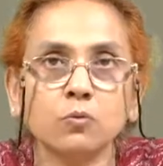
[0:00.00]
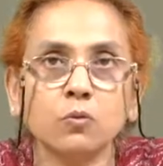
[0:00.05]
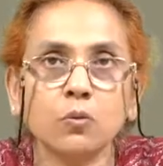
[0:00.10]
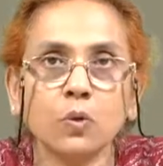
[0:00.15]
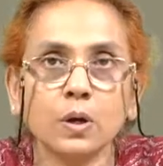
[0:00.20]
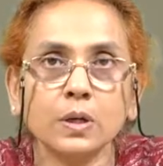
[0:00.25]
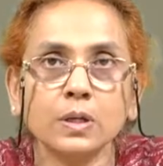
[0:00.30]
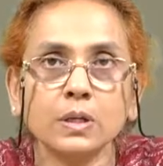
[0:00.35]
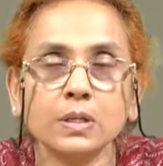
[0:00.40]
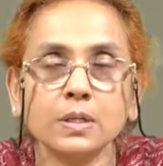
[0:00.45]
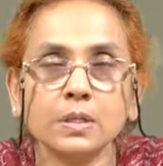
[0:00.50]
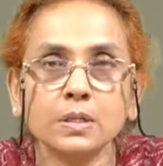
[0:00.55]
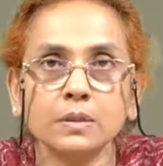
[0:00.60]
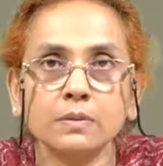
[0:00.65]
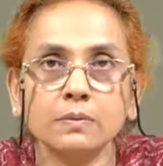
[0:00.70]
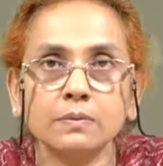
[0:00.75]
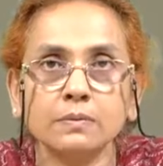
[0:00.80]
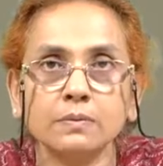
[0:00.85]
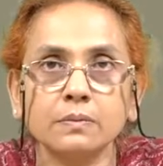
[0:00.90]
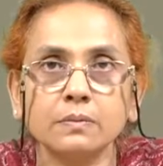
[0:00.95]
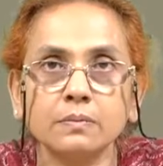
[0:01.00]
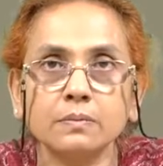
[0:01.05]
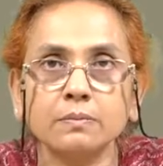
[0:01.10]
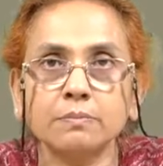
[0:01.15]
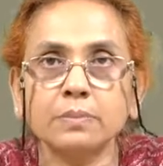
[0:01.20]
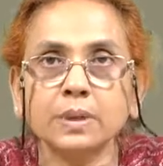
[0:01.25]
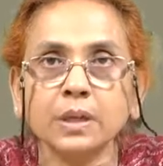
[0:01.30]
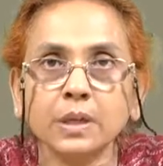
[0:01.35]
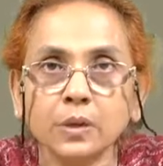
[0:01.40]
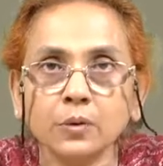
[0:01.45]
what is
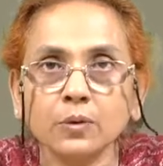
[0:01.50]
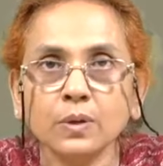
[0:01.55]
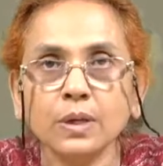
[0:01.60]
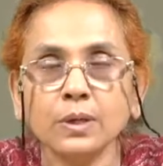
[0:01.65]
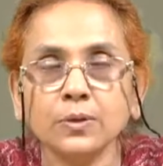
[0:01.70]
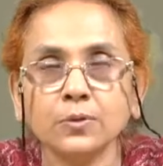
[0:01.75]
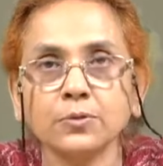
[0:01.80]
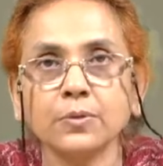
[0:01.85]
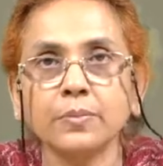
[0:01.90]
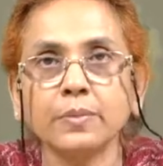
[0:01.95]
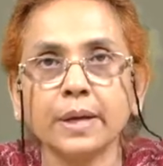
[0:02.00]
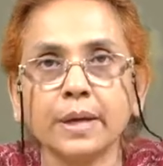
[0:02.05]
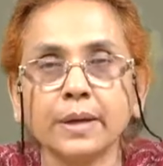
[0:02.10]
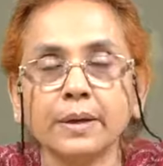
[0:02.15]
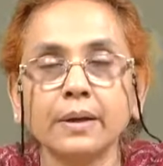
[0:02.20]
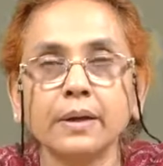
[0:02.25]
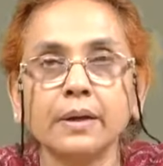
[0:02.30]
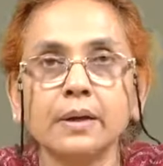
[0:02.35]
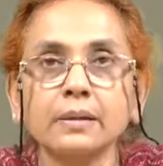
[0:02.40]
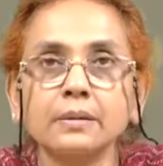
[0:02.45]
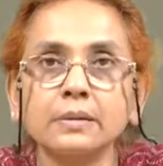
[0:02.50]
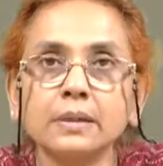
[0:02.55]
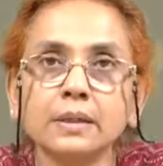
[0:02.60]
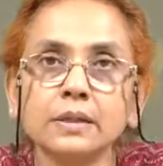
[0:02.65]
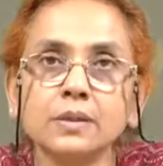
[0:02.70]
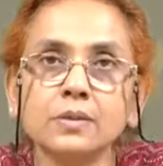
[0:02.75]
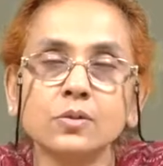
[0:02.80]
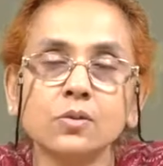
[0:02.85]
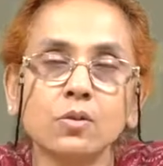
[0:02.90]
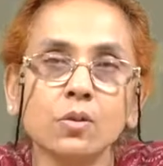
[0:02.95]
peculiar to America
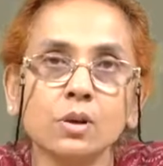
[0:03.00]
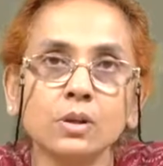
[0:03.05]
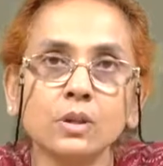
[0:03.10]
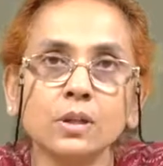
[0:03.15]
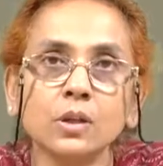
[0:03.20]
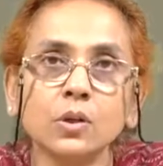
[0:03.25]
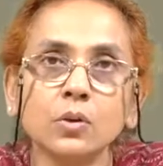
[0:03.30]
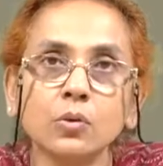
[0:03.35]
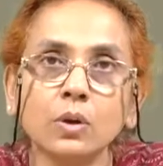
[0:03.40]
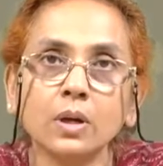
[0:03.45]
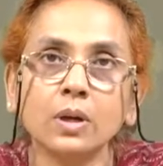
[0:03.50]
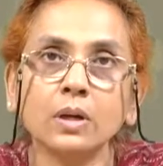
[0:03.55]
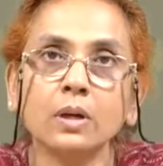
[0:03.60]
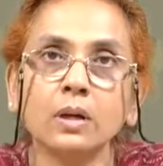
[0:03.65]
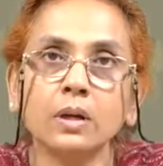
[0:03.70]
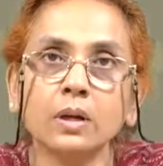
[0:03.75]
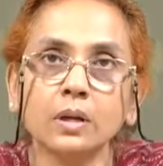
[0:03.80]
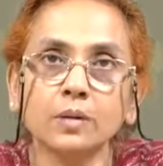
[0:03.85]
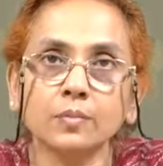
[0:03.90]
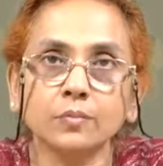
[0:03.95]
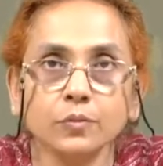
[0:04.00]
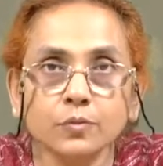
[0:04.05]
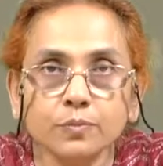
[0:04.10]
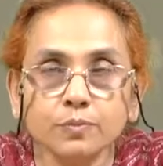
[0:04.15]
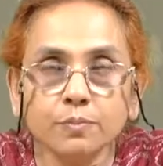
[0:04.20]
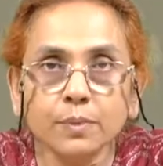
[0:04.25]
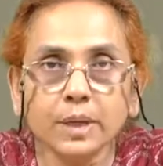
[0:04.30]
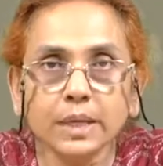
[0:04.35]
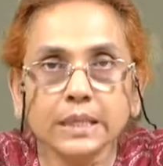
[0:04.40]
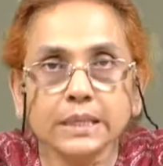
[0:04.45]
that is called the local color
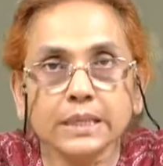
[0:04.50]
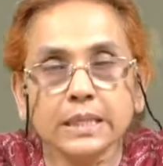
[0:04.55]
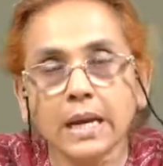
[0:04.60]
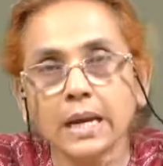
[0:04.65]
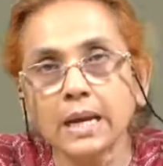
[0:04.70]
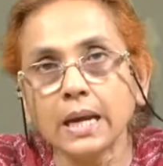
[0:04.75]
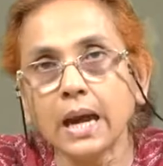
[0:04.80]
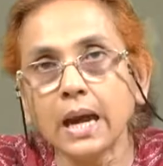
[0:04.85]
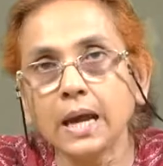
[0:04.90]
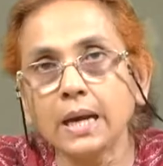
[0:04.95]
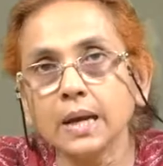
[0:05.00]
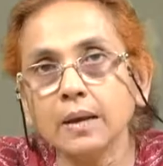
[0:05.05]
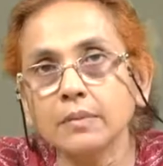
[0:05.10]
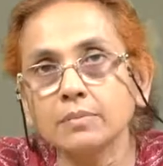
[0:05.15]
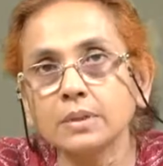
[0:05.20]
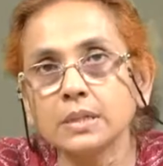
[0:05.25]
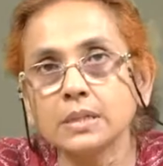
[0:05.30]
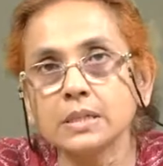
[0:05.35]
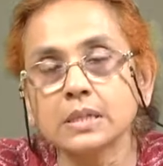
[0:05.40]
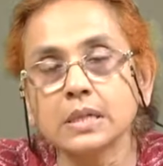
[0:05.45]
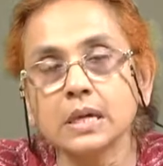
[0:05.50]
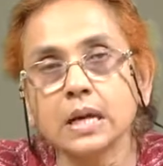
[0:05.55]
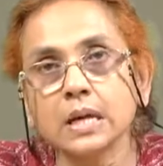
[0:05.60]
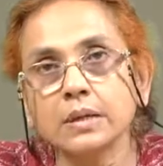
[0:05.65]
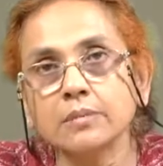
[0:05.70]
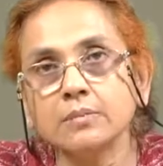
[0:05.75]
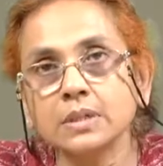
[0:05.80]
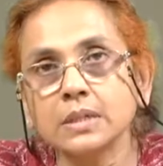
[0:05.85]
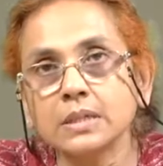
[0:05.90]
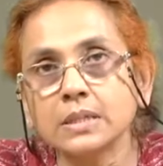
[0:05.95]
movement and I have
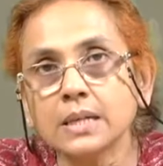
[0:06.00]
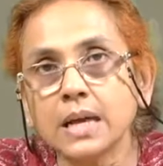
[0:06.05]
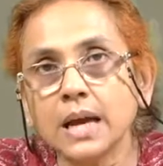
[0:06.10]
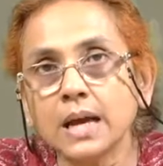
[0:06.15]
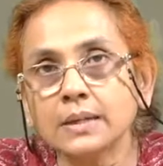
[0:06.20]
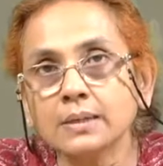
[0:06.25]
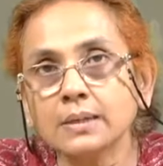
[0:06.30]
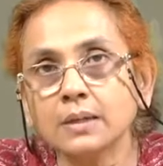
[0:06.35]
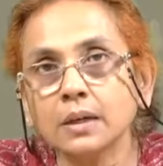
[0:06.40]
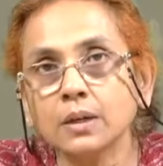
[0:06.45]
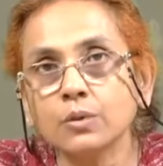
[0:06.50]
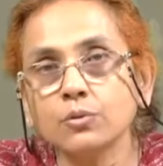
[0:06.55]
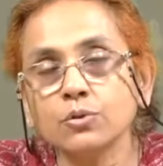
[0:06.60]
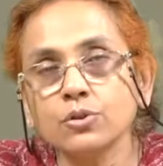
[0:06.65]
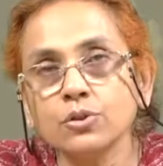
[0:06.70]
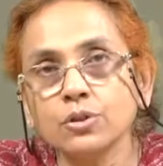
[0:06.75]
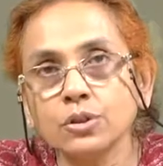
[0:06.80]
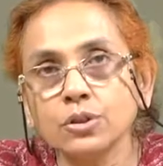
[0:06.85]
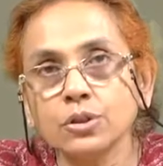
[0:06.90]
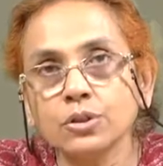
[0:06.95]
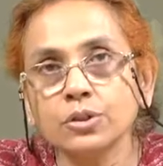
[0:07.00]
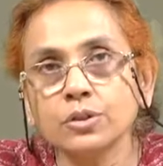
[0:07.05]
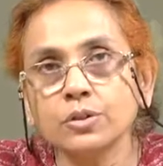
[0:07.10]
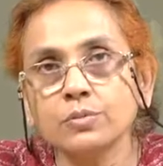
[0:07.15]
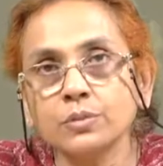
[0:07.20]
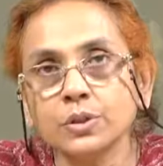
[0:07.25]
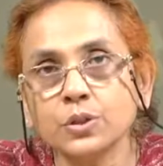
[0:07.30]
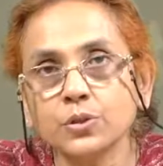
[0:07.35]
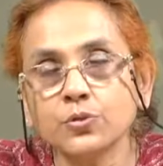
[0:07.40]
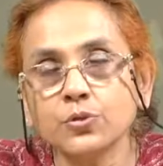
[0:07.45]
described this as a
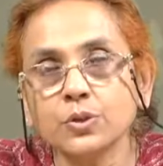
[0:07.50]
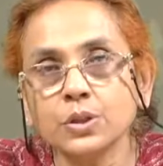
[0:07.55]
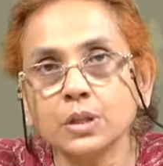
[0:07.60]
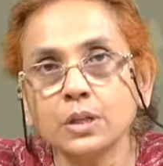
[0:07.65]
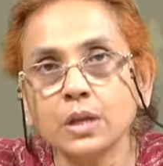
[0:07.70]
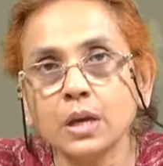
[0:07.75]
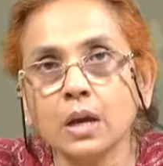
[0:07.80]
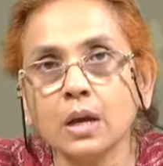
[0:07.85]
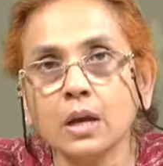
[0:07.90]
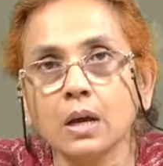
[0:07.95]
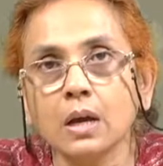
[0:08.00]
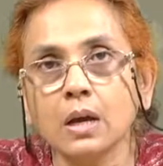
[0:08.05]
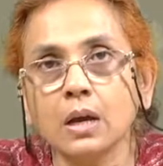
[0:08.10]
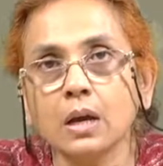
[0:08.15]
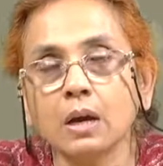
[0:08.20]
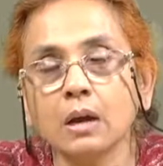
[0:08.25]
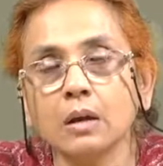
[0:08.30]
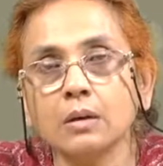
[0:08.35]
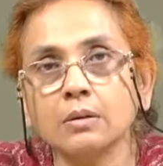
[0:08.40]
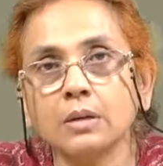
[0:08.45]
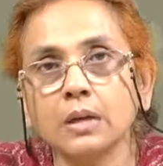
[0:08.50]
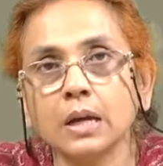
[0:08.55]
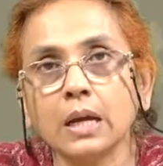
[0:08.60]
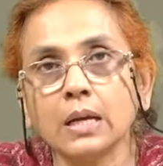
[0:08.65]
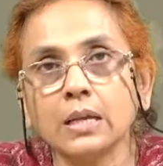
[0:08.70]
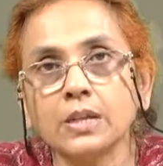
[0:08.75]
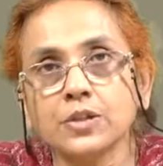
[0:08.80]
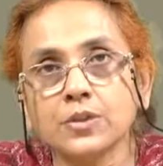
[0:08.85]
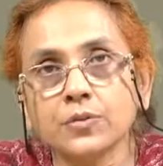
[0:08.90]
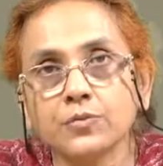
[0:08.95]
negotiation between uh,
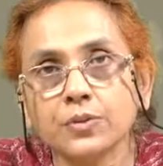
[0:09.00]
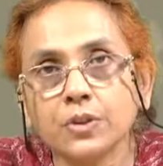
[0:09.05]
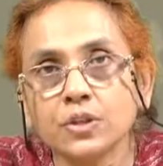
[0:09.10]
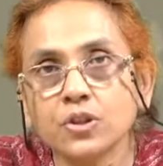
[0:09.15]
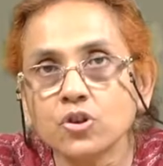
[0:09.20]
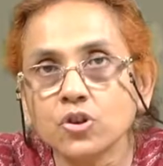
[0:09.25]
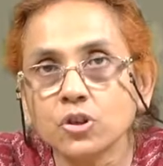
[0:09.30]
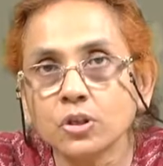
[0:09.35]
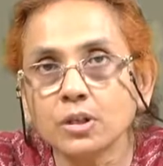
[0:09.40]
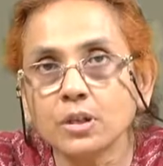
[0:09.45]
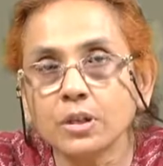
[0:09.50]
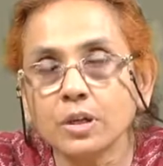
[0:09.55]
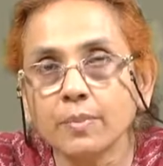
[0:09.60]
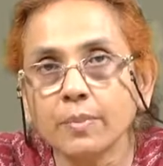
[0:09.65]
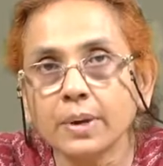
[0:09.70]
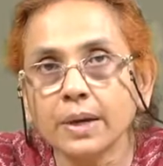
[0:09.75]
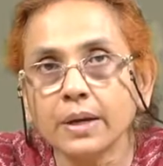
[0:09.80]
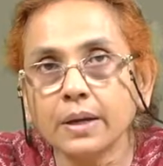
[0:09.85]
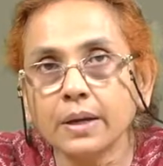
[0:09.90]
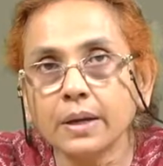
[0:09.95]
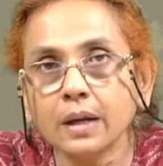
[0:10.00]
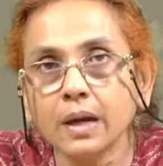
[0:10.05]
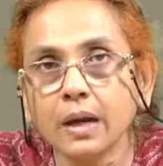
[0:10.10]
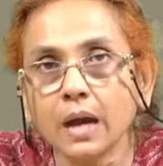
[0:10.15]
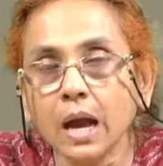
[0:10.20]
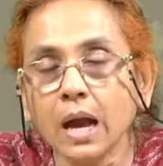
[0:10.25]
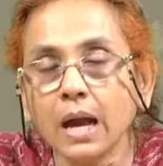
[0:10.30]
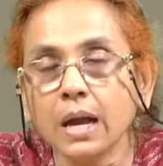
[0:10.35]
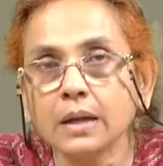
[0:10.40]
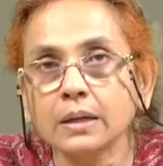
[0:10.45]
realist fiction in
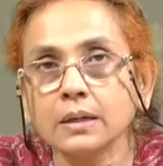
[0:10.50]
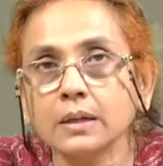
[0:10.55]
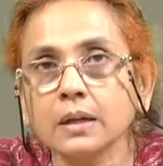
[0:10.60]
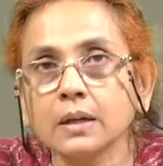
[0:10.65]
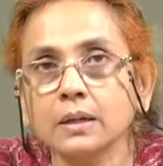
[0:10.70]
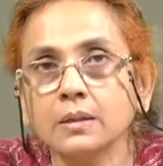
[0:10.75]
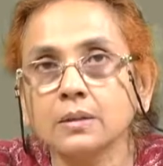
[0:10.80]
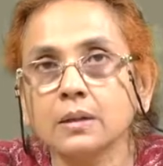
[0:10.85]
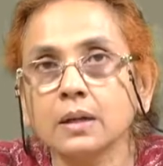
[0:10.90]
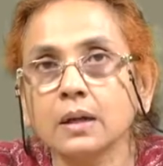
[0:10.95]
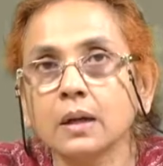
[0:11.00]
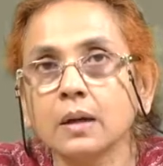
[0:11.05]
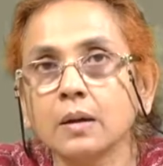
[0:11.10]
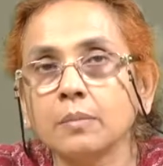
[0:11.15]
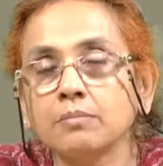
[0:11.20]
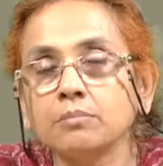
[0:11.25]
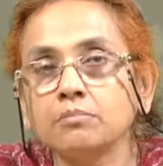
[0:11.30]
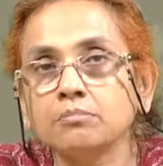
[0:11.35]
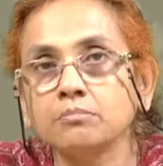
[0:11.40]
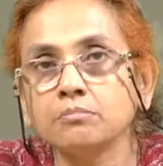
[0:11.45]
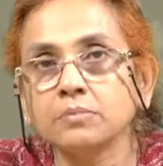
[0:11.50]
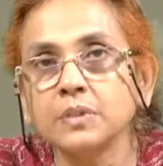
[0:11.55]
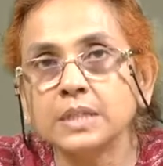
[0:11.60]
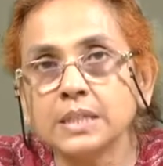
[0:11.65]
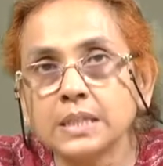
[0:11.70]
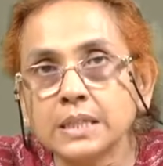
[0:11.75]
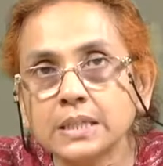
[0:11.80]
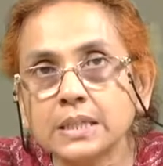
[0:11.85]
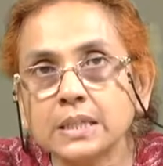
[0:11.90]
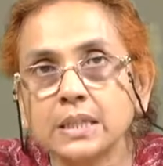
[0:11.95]
America and the
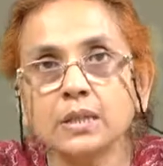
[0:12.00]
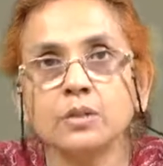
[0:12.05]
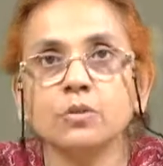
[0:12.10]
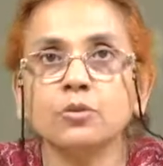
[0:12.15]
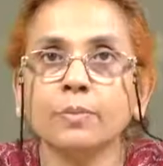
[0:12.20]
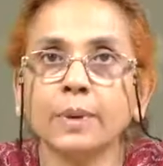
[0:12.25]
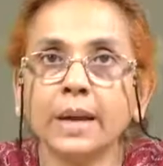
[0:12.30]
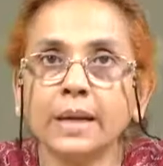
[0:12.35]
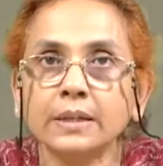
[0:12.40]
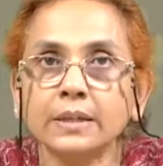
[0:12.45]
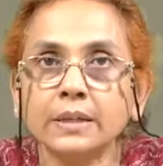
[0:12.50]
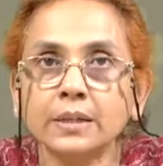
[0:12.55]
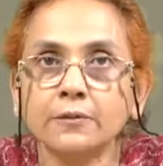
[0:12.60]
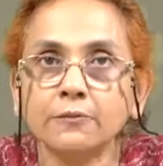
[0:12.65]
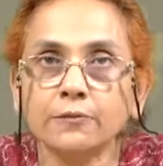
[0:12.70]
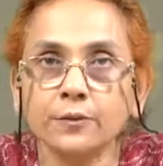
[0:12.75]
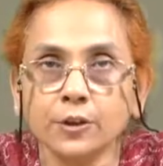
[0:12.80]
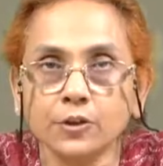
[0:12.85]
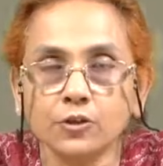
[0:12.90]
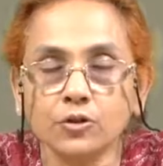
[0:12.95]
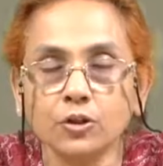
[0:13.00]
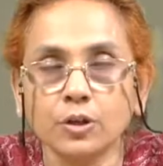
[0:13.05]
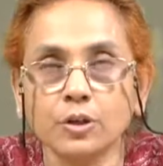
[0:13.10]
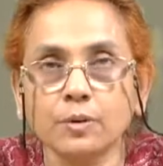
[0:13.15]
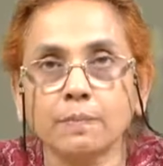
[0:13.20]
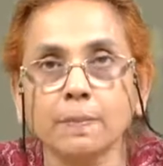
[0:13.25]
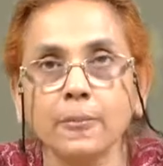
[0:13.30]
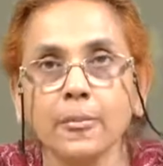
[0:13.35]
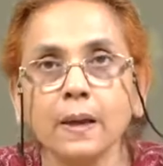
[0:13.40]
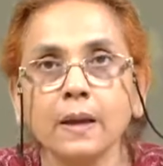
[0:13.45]
preceding romantic
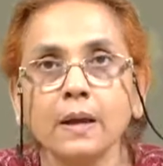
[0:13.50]
fiction.